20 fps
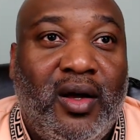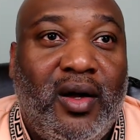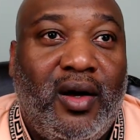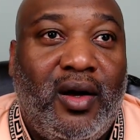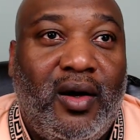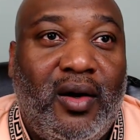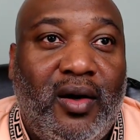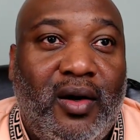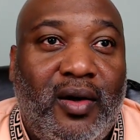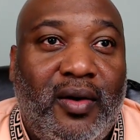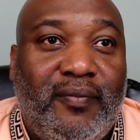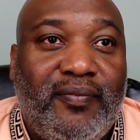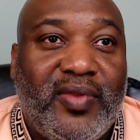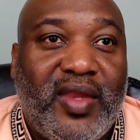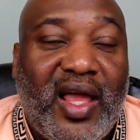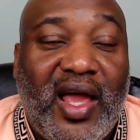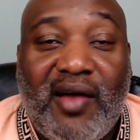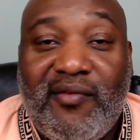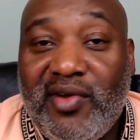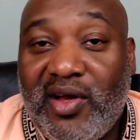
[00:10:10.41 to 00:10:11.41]
Um,
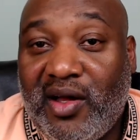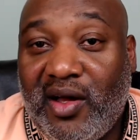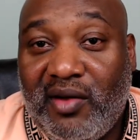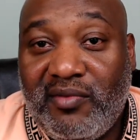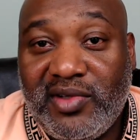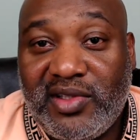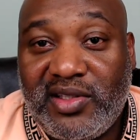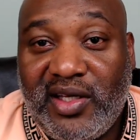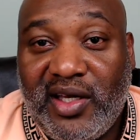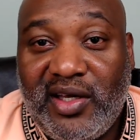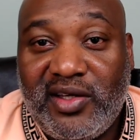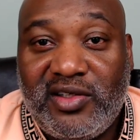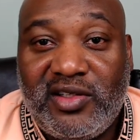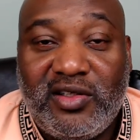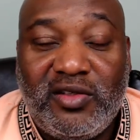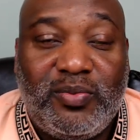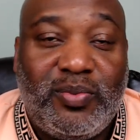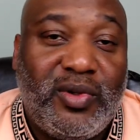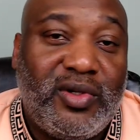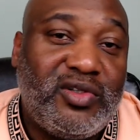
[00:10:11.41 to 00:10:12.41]
having
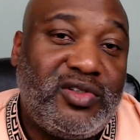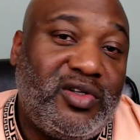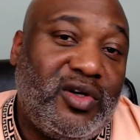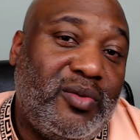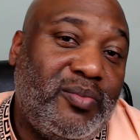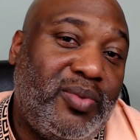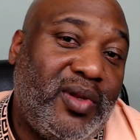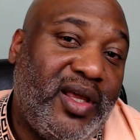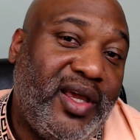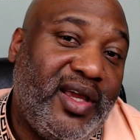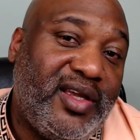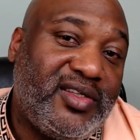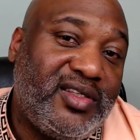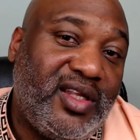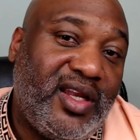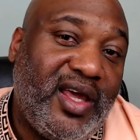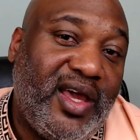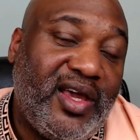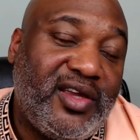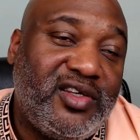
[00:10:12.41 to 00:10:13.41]
conversations, putting certain plans in
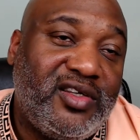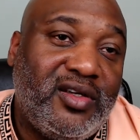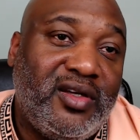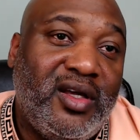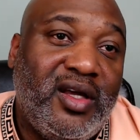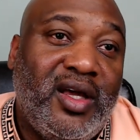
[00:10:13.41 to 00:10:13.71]
action.